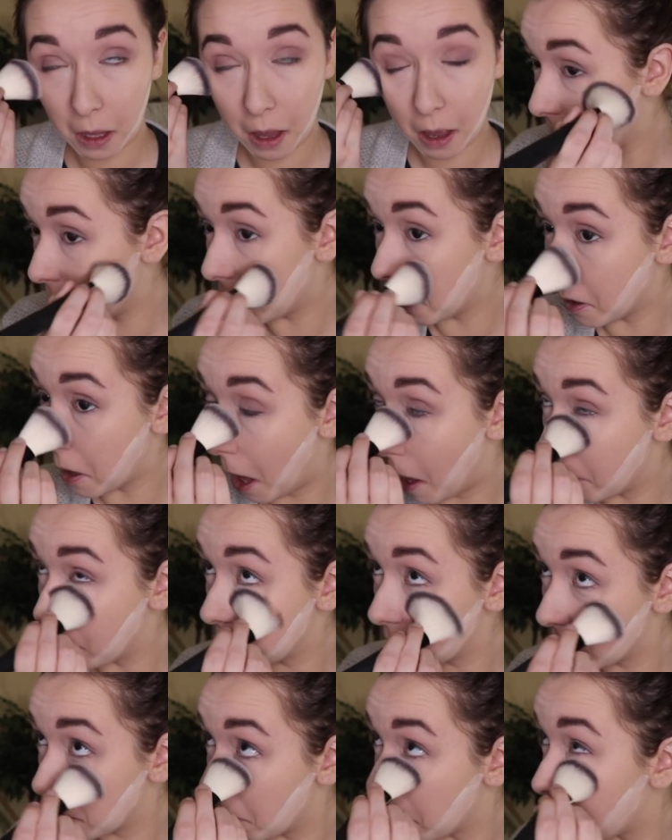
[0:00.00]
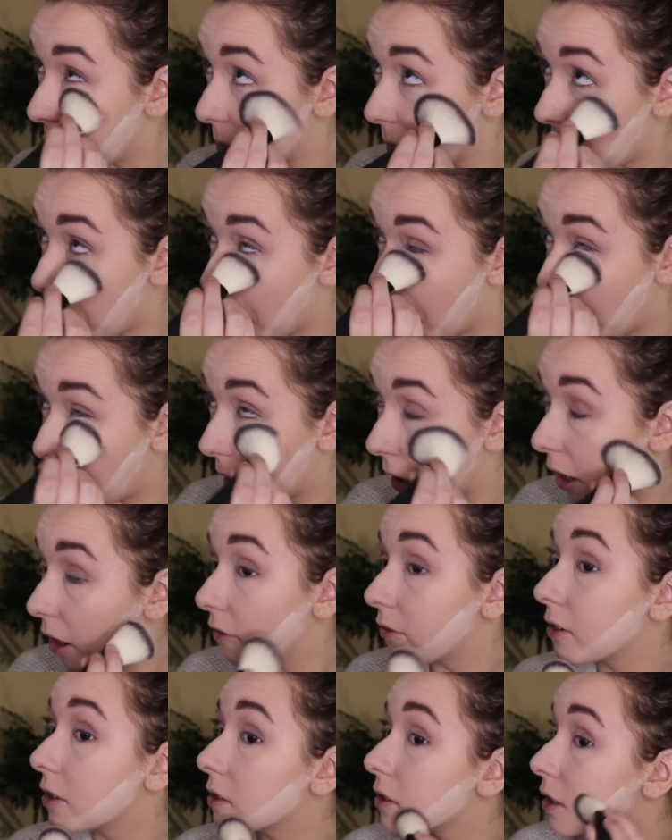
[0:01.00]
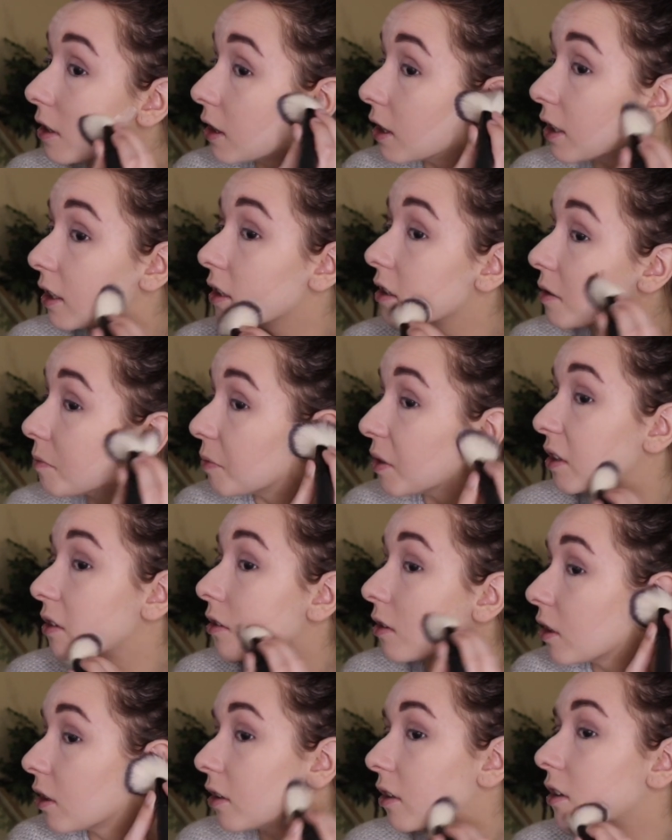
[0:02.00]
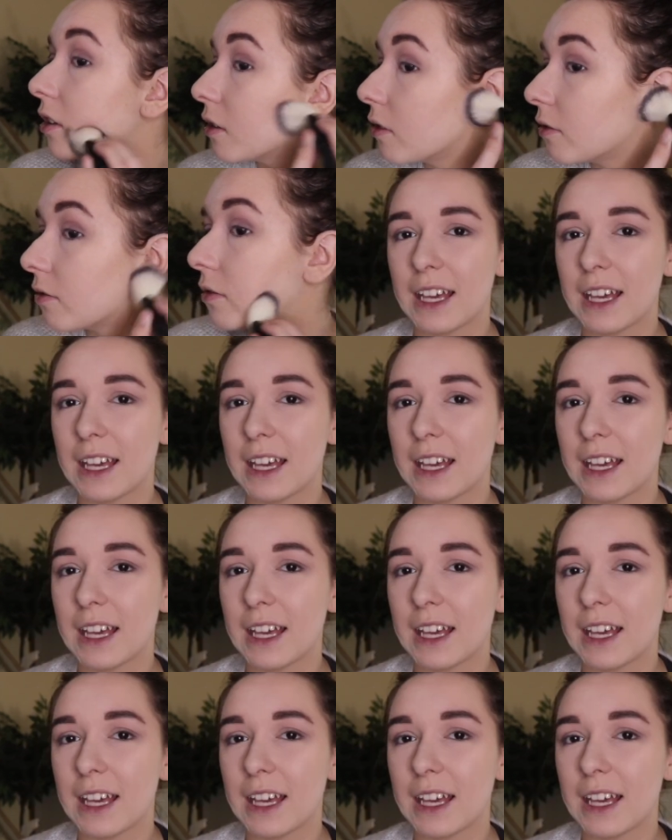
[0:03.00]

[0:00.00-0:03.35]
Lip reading: You know what? I'm just gonna wipe it all off because I think it's been long enough.